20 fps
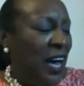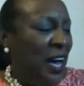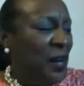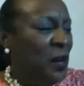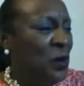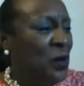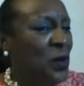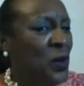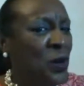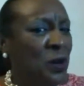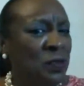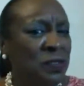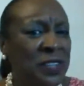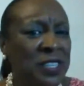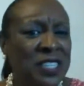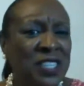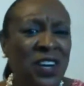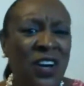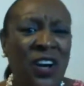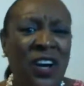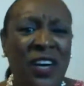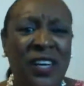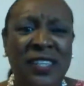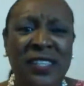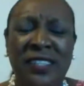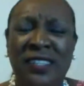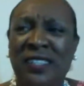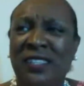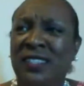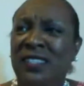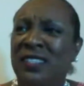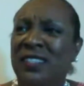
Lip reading: I don't know if it's on